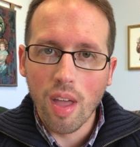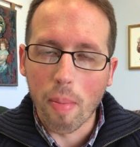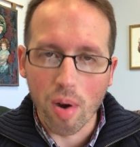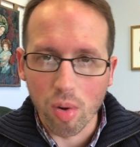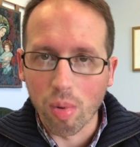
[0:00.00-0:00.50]
a
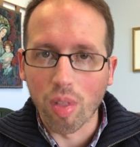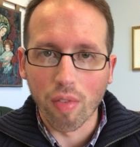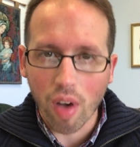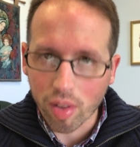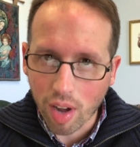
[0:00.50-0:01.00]
parable that
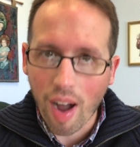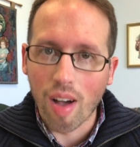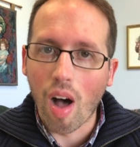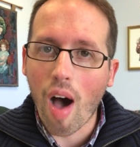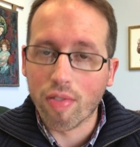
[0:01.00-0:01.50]
Father
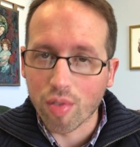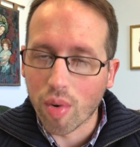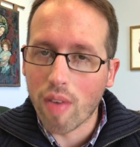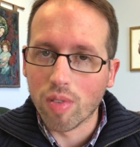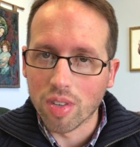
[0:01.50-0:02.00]
Kyle often
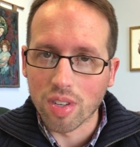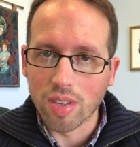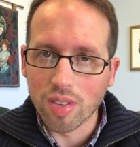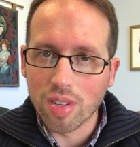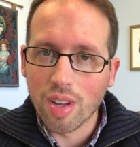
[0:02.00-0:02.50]

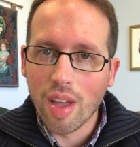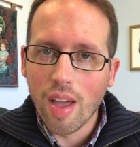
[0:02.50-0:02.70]
references.